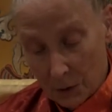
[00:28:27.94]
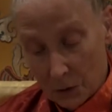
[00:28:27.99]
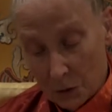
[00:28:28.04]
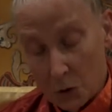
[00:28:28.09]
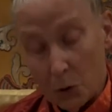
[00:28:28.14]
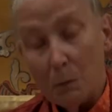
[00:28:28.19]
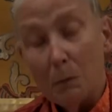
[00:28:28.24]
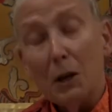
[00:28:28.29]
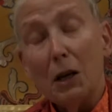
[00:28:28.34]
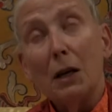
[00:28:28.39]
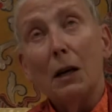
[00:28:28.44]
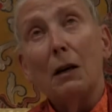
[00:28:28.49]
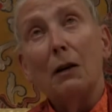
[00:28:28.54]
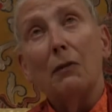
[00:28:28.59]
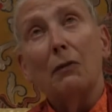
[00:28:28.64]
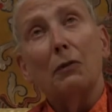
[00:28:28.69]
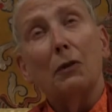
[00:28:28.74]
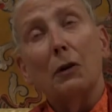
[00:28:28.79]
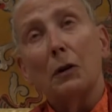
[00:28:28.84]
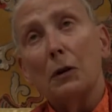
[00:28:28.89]
To me,
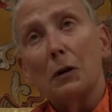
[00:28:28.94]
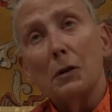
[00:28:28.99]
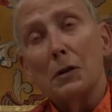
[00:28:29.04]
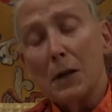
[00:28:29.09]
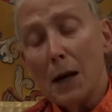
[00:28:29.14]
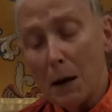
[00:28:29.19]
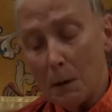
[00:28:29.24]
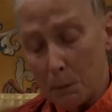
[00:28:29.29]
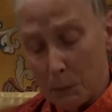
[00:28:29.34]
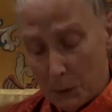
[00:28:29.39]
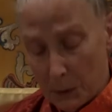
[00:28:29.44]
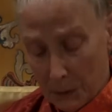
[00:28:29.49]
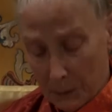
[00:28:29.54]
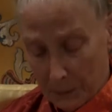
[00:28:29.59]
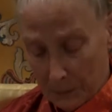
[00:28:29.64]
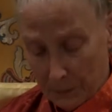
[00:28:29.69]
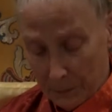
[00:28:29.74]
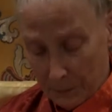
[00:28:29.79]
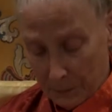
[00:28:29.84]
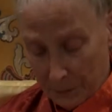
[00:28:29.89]
for example,
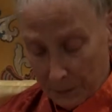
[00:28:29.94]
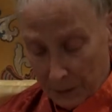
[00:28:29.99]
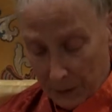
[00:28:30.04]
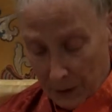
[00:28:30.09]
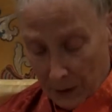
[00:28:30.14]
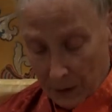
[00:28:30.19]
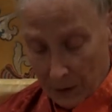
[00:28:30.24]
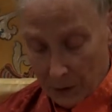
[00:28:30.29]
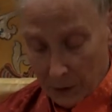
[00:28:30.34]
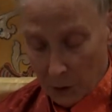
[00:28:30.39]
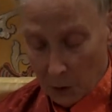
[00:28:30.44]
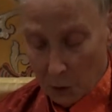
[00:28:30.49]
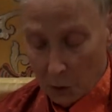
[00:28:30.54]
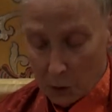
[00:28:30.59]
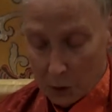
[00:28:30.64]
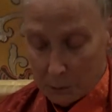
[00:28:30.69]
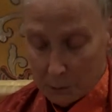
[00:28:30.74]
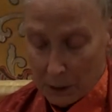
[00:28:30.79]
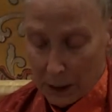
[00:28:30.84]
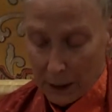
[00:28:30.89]
the
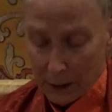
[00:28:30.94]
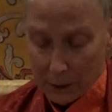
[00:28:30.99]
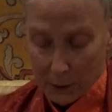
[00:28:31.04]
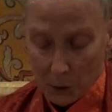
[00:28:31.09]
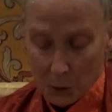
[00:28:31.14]
old man